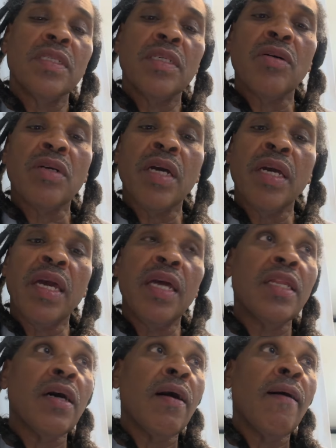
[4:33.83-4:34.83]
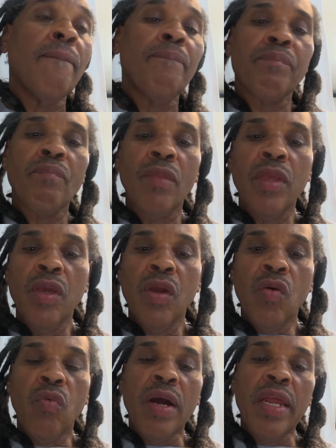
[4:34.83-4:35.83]
okay, and um,
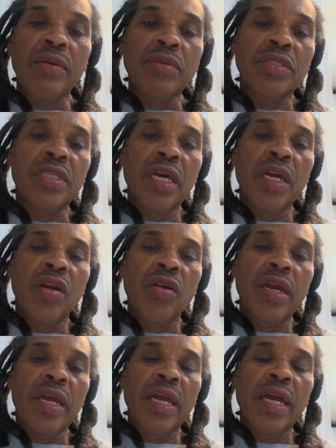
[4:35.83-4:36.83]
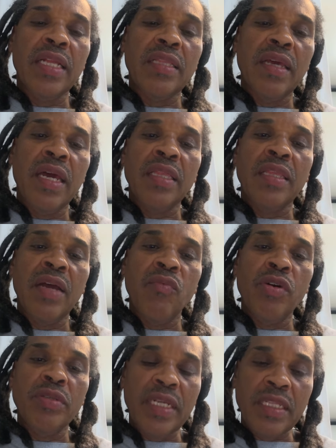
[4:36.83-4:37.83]
while they was there, at, at, at
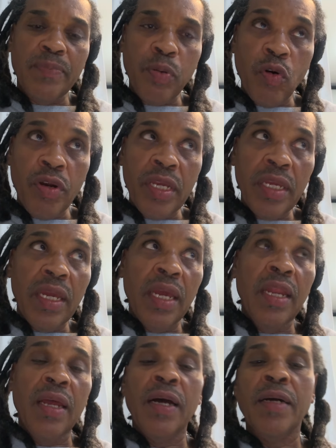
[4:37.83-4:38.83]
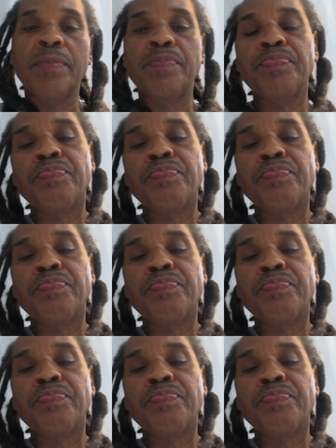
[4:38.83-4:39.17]
we was at the party, and um